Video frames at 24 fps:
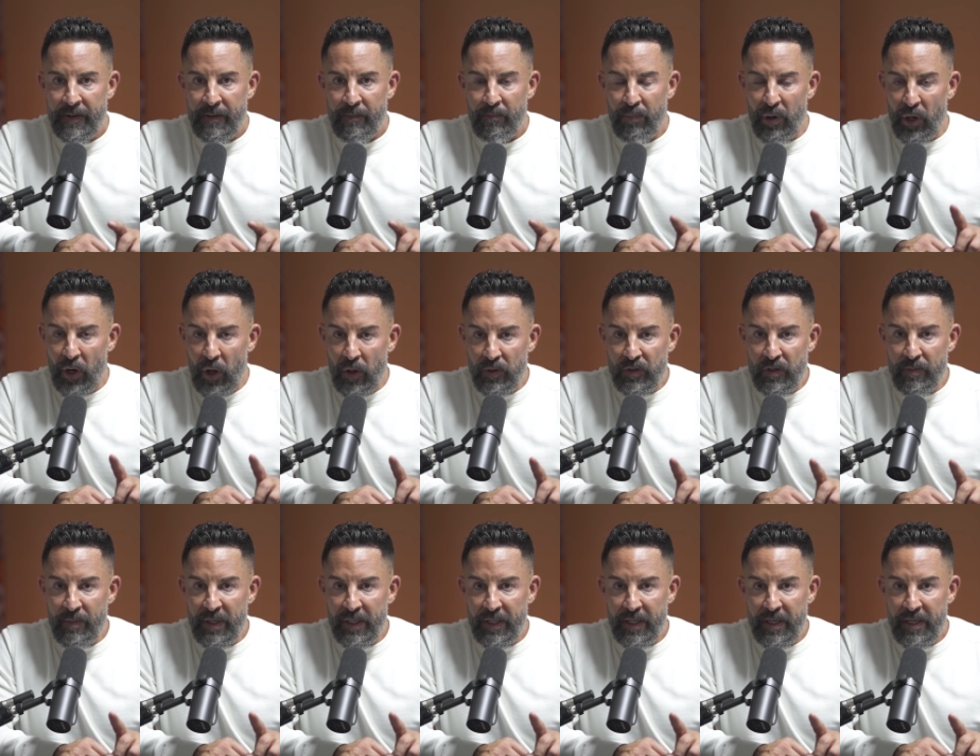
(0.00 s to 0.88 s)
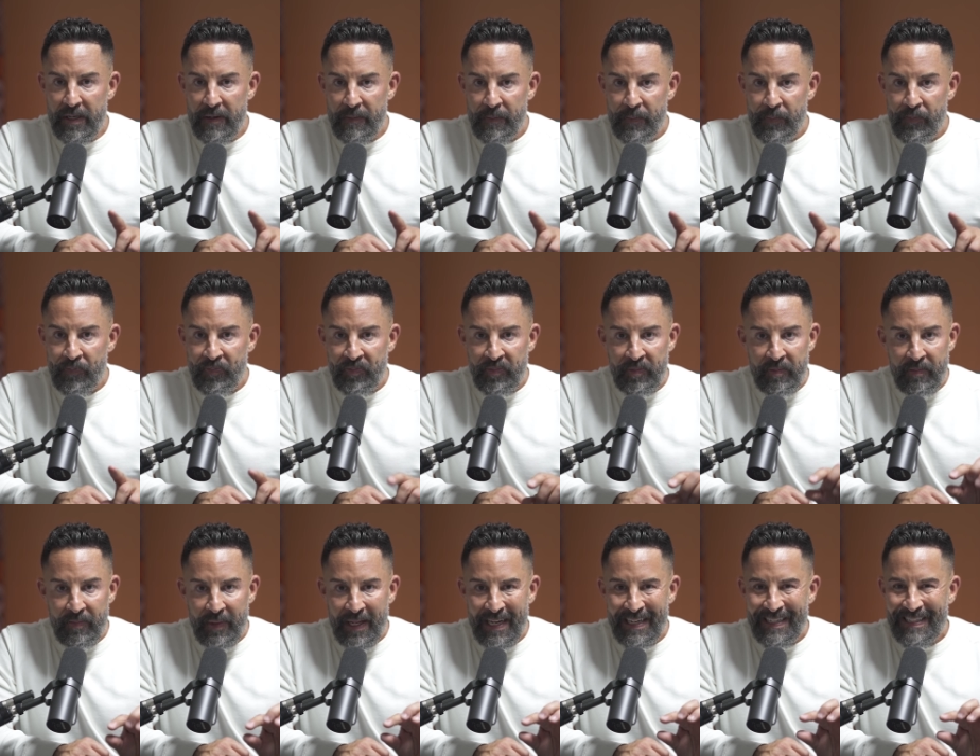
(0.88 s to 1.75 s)
But ultimately,
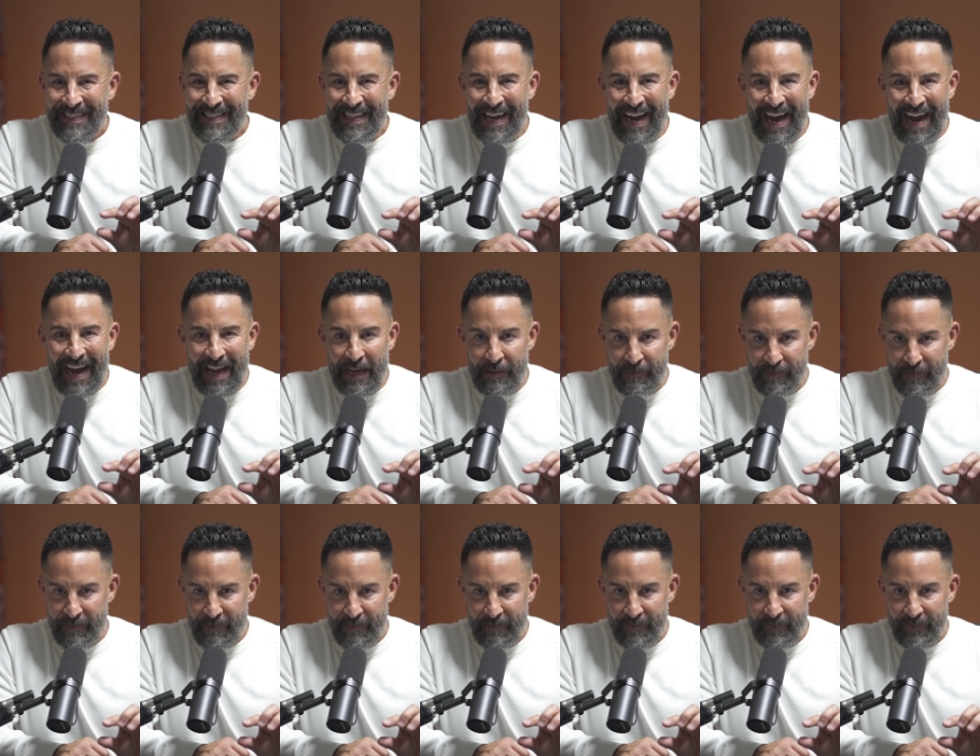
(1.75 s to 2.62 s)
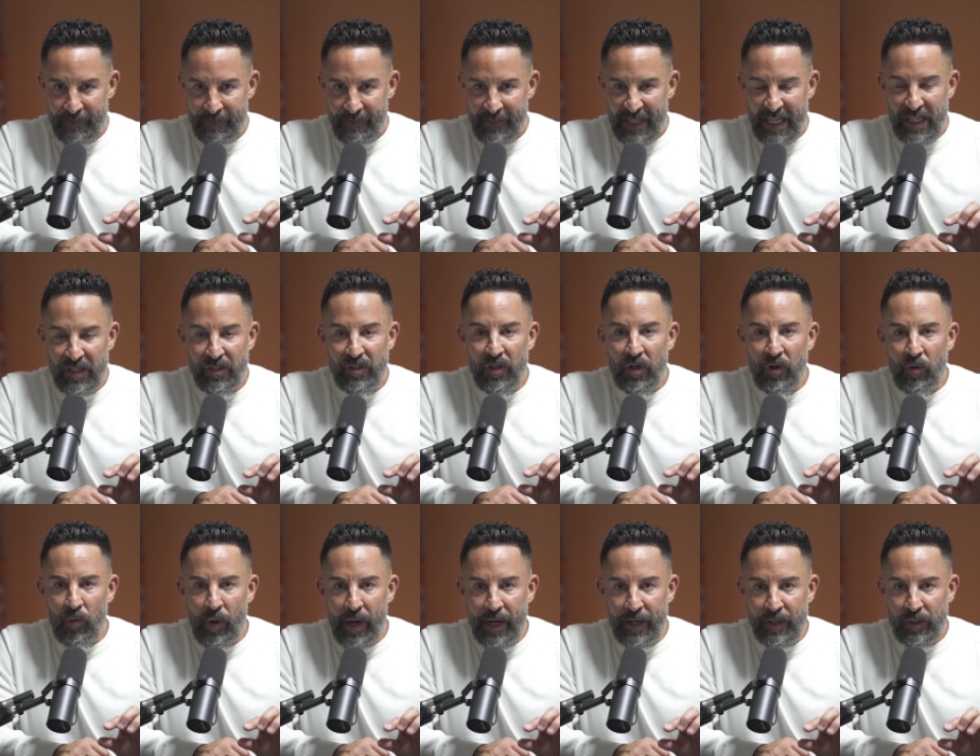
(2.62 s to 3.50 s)
time is the
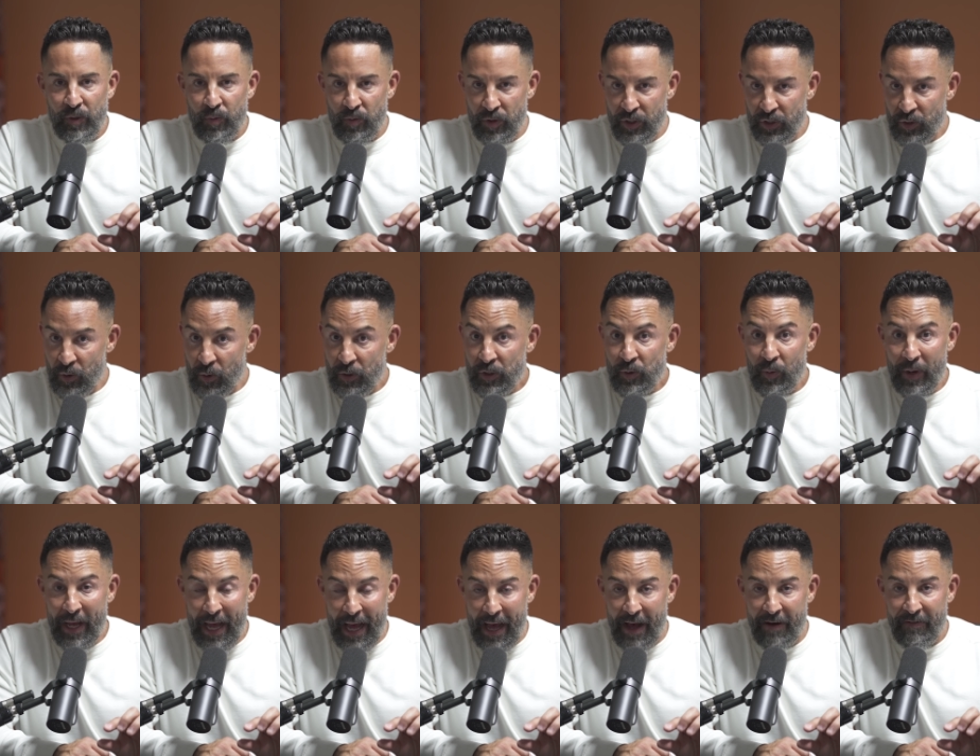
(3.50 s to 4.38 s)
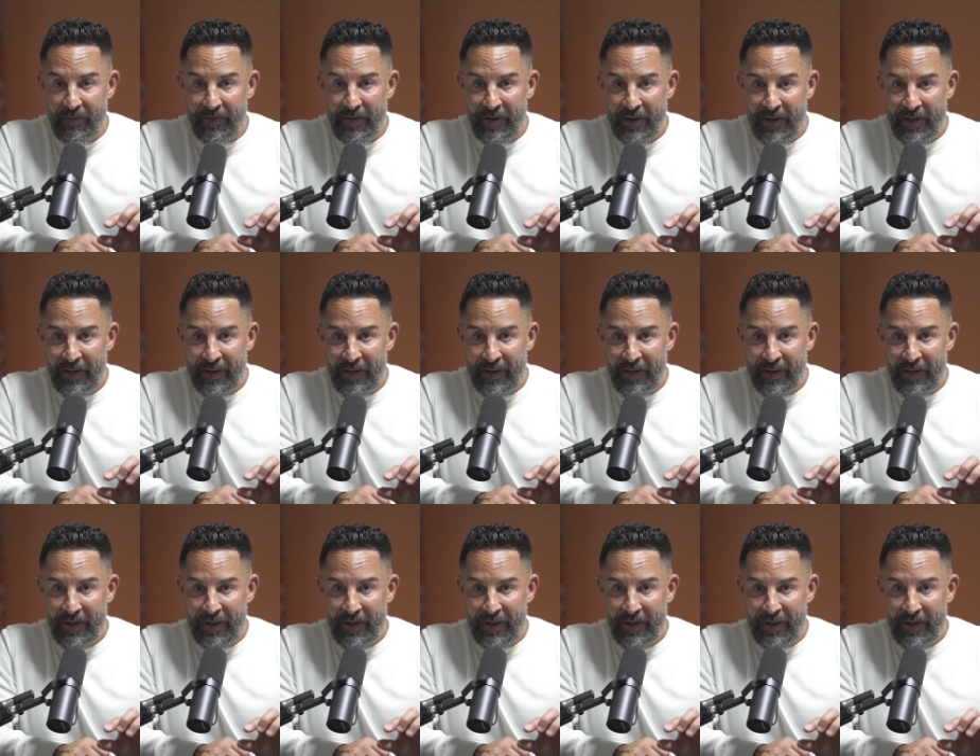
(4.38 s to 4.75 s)
greatest resource we have.